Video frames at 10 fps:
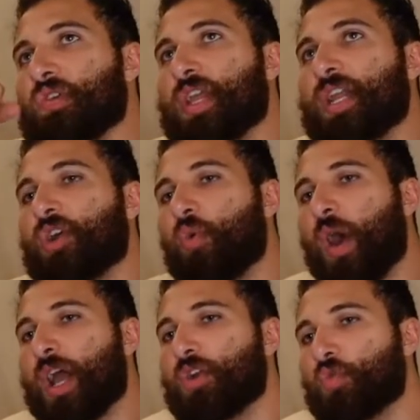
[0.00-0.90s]
can
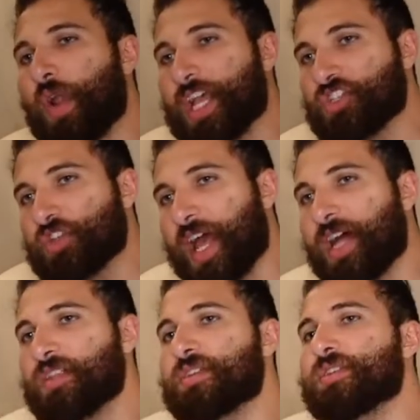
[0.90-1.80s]
acquire
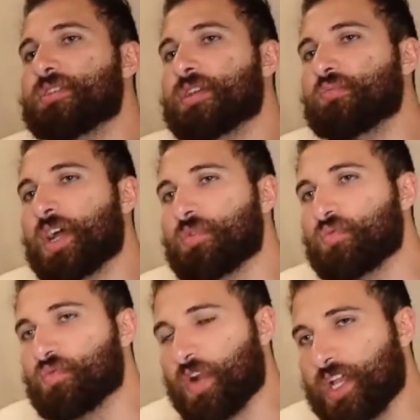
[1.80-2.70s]
rationality, and by
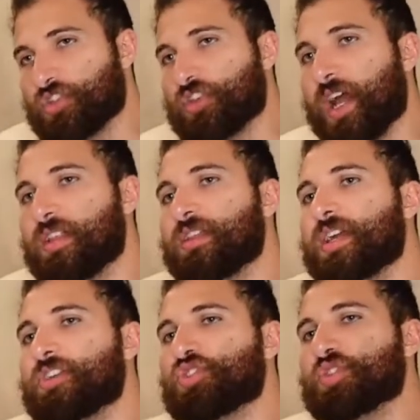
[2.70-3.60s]

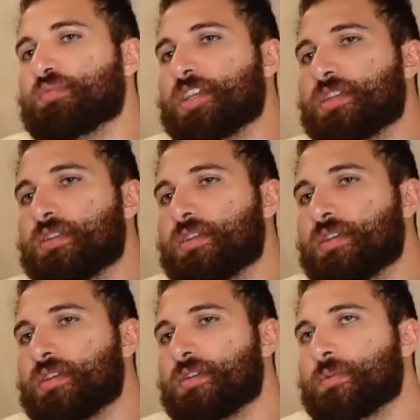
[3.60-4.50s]
rationality I just mean
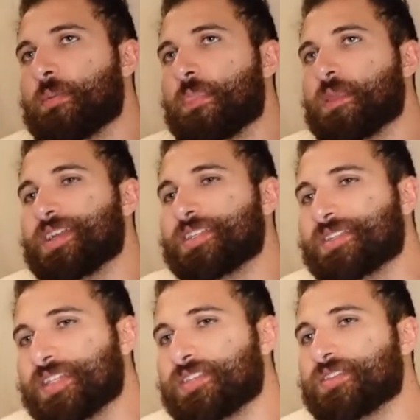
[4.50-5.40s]

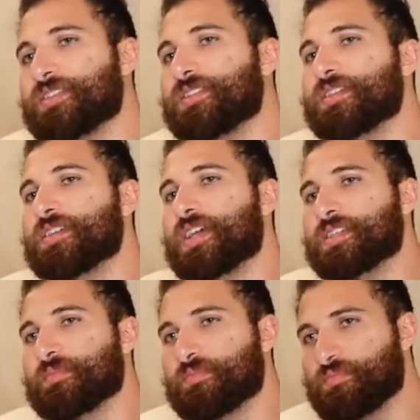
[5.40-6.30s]
consistency
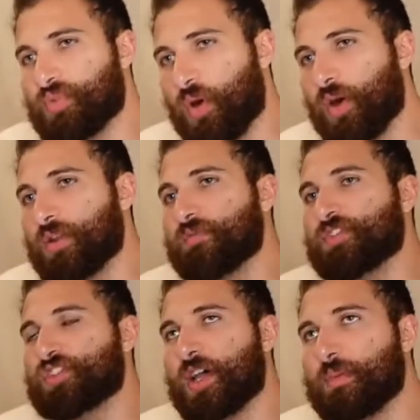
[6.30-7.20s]
as part of
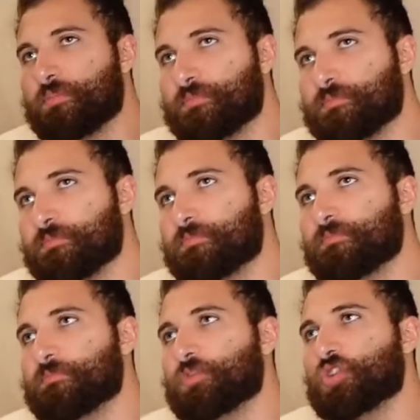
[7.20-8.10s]
some
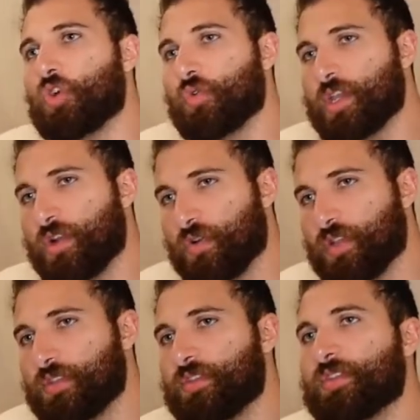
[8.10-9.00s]

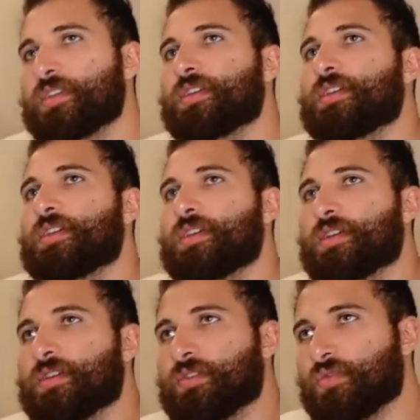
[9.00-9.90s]
coherent,
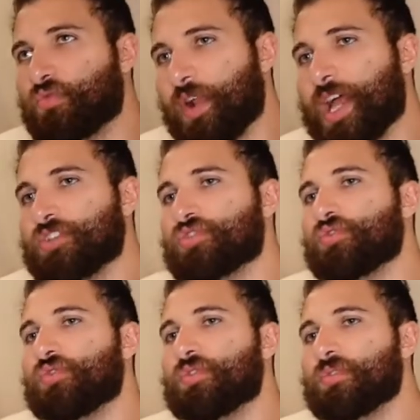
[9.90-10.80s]

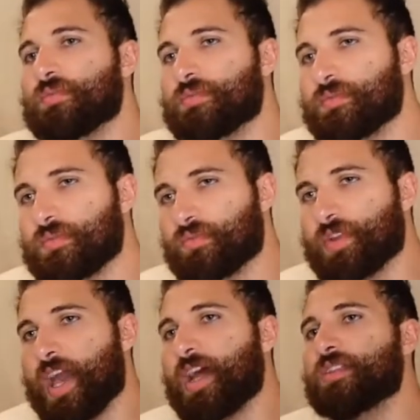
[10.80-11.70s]
rational
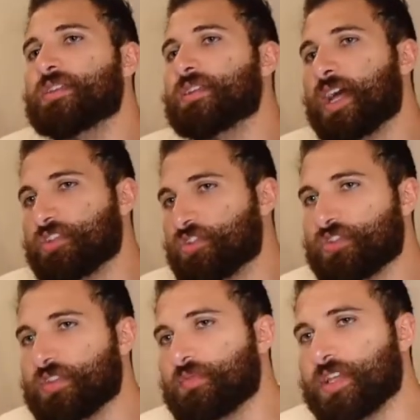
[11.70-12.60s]
reality, not
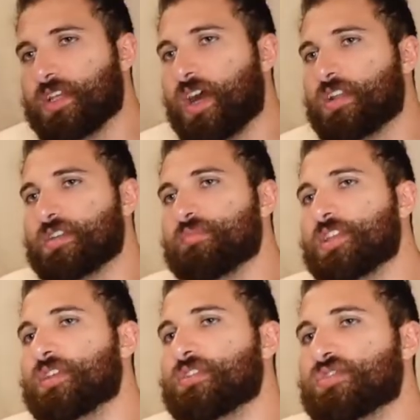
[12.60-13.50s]
just some chaotic,
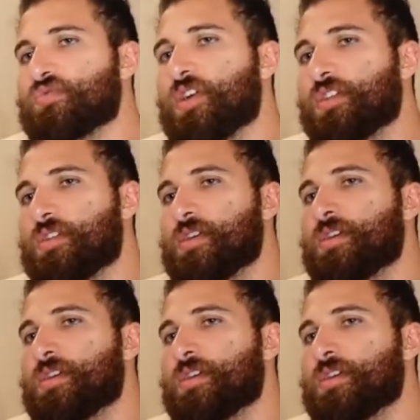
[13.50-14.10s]
meaningless one,